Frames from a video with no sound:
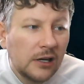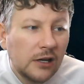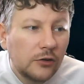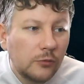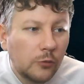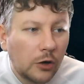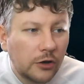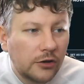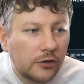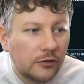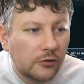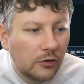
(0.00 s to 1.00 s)
what you
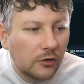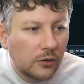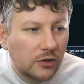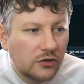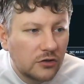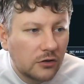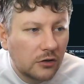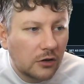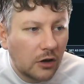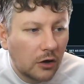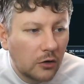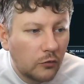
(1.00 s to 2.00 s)
can do is you can
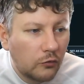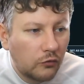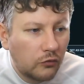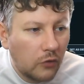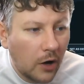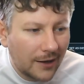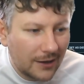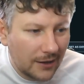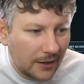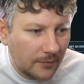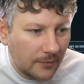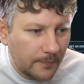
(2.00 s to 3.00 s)
go right
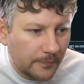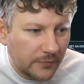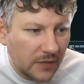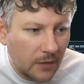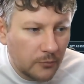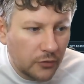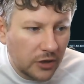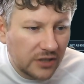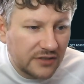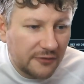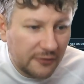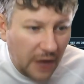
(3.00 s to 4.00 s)
click and press
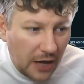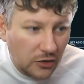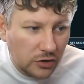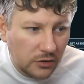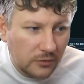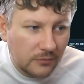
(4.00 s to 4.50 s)
fetch.